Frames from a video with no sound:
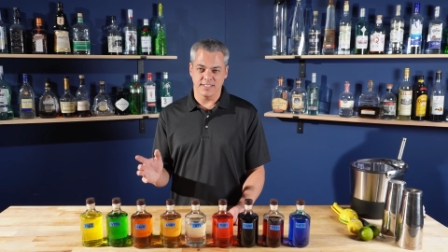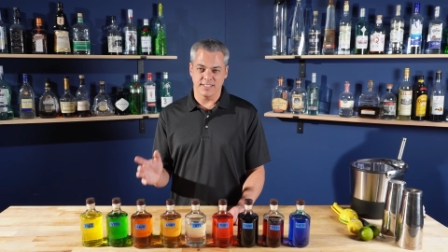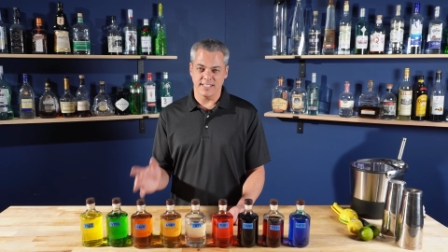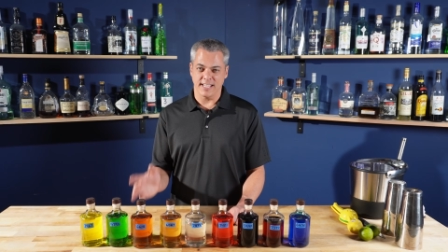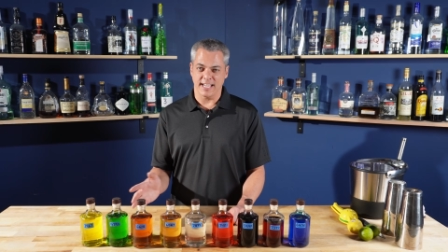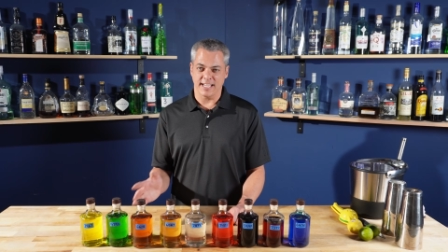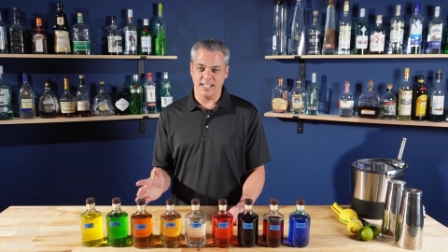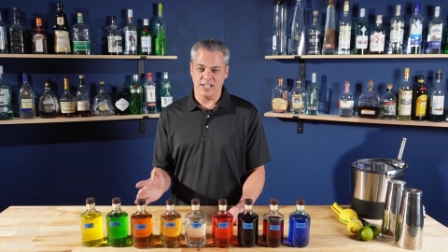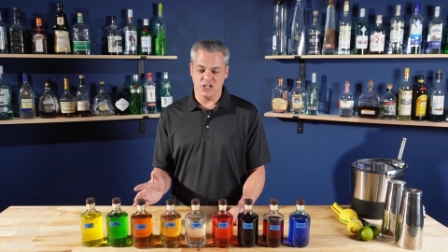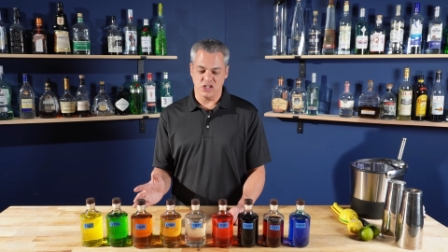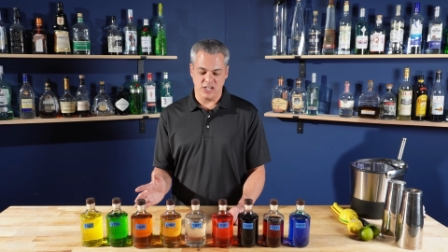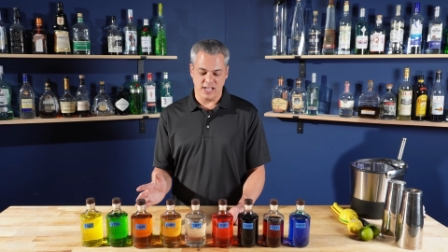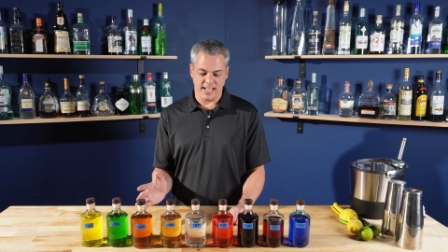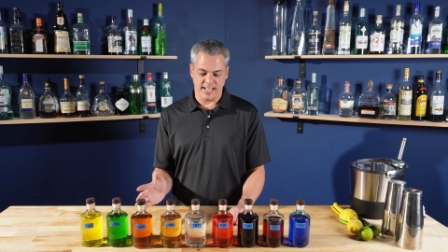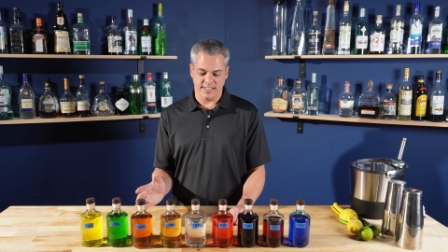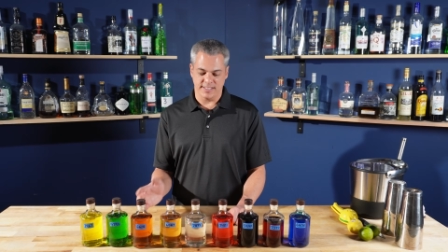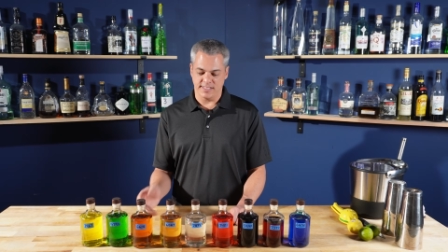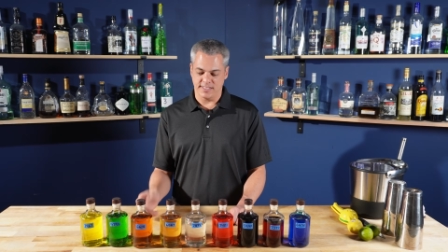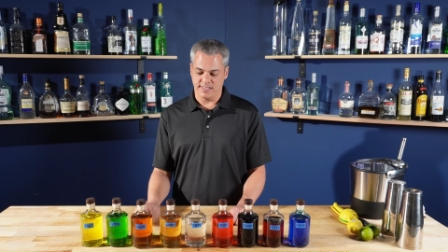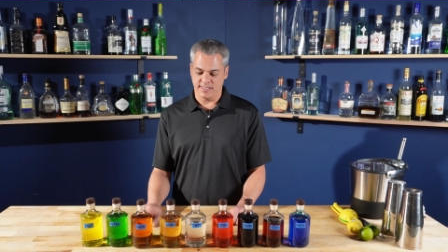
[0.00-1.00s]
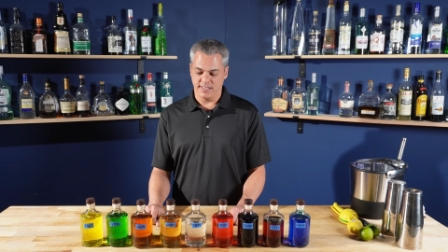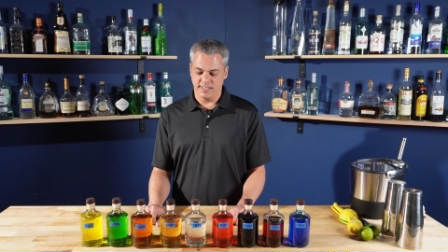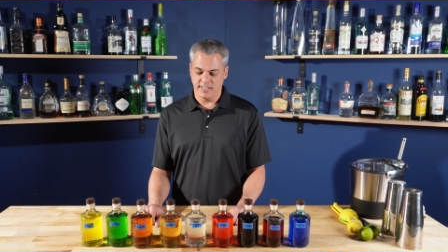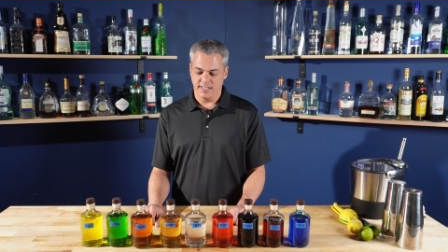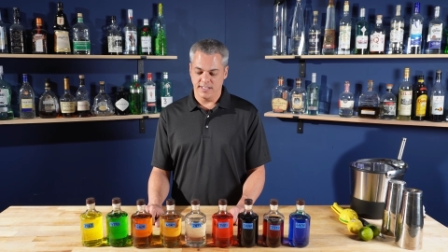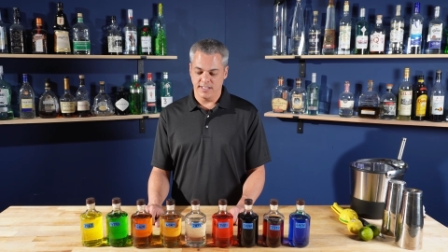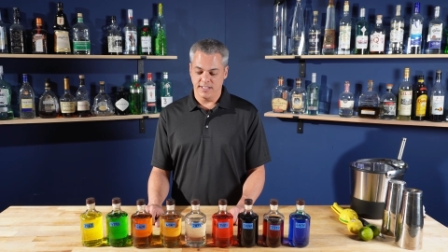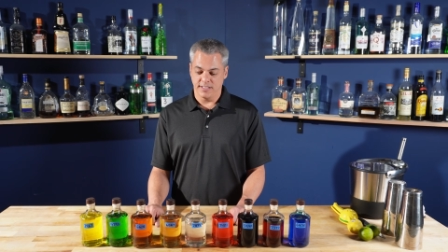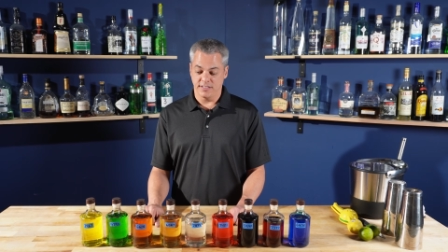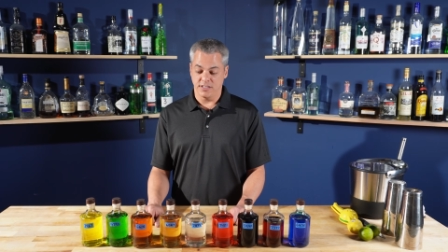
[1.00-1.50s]
second chance
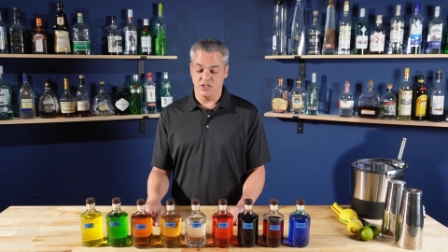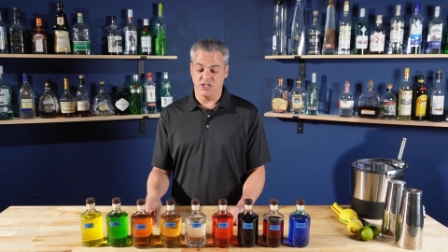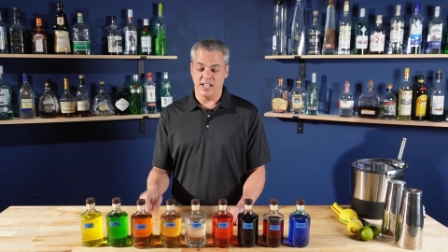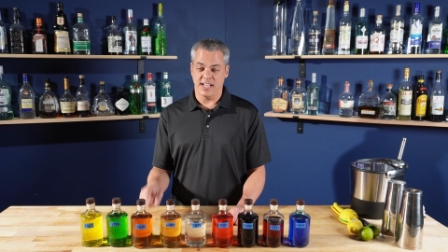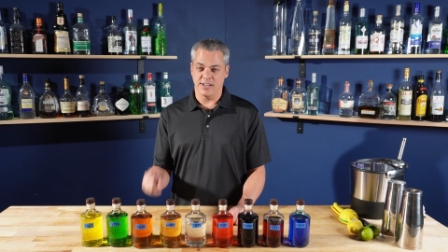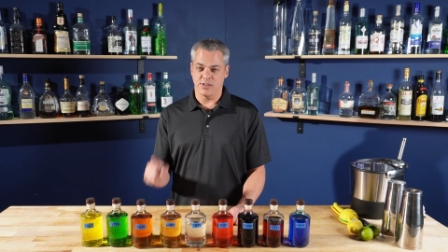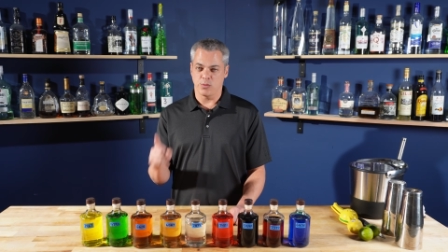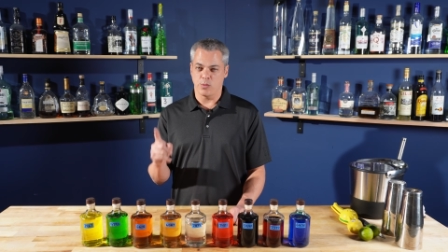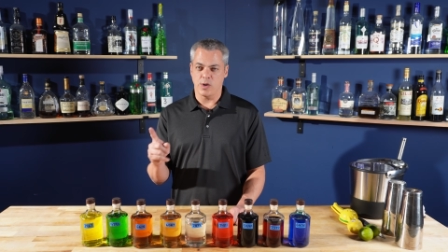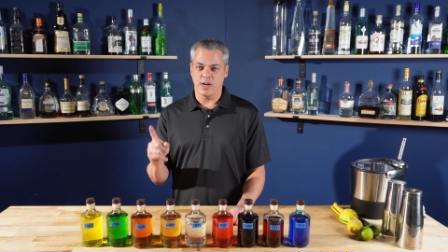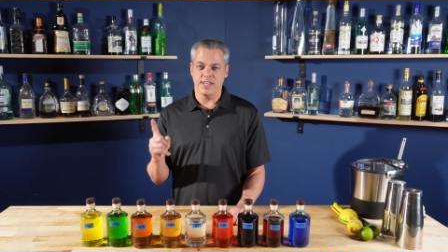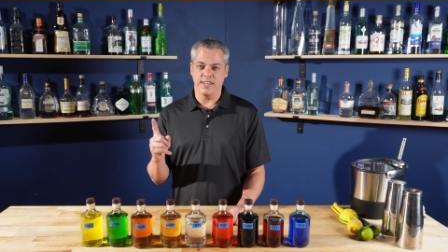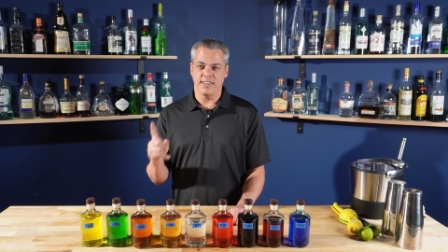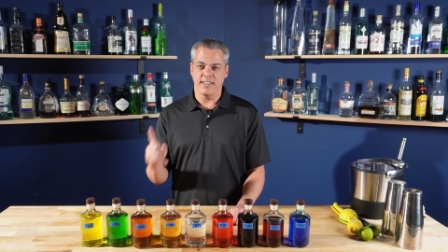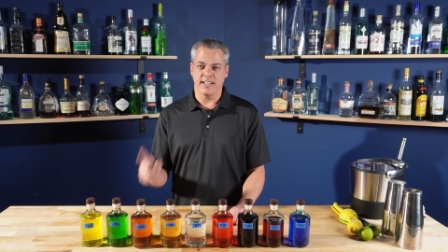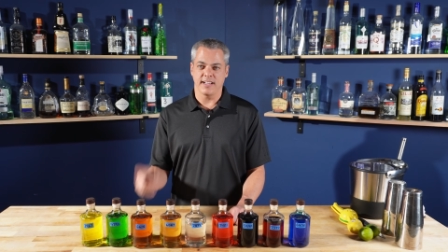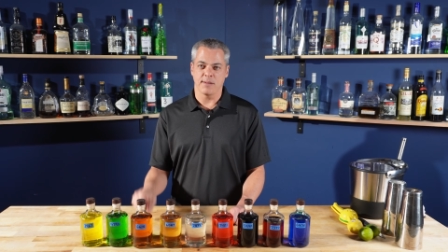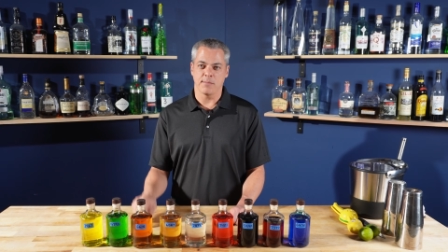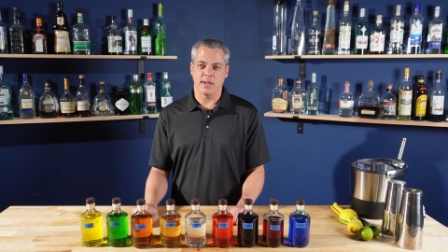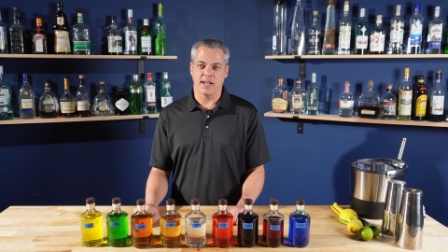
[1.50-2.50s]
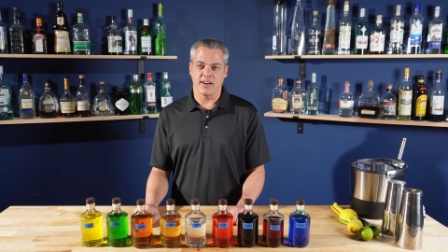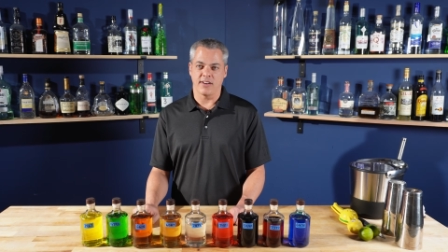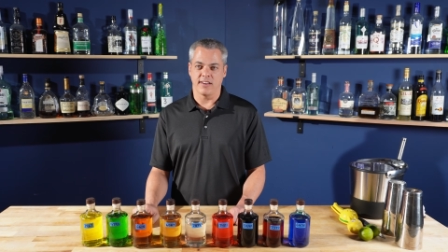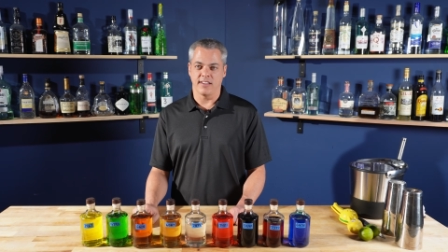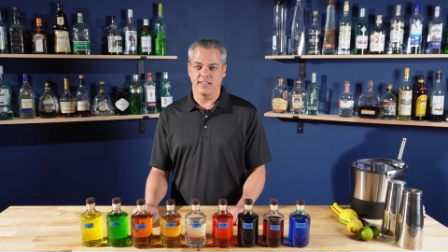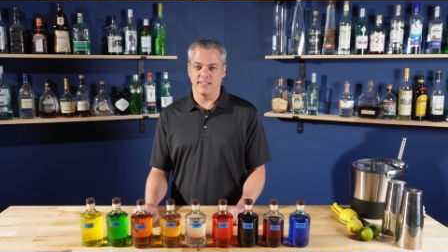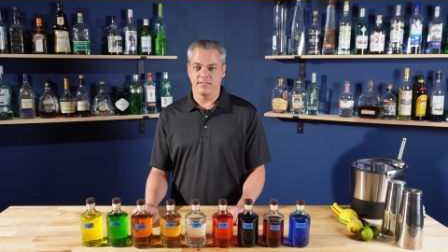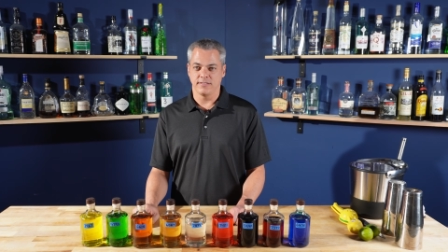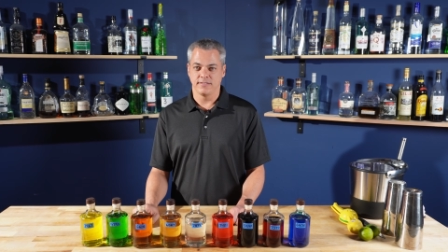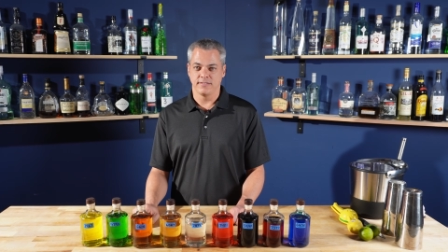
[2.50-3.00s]
to change one thing about
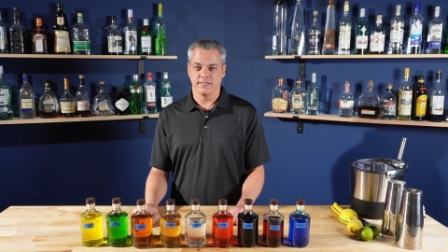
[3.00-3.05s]
it.